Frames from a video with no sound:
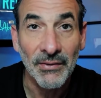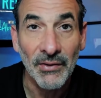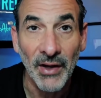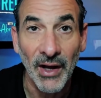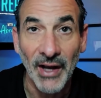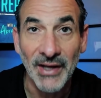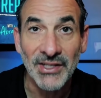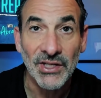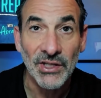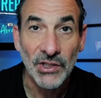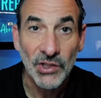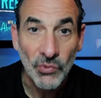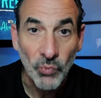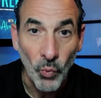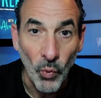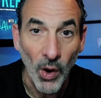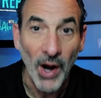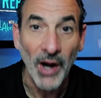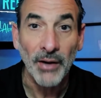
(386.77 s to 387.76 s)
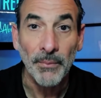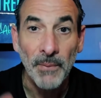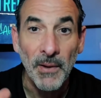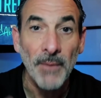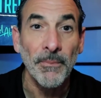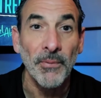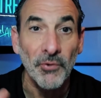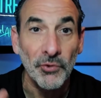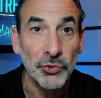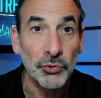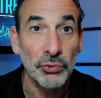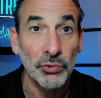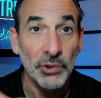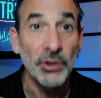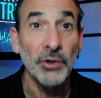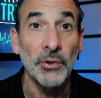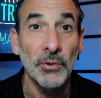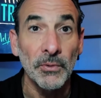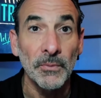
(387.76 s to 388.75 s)
I walk people
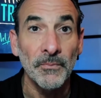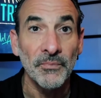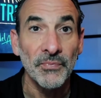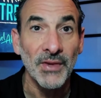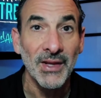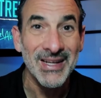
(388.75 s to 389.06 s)
through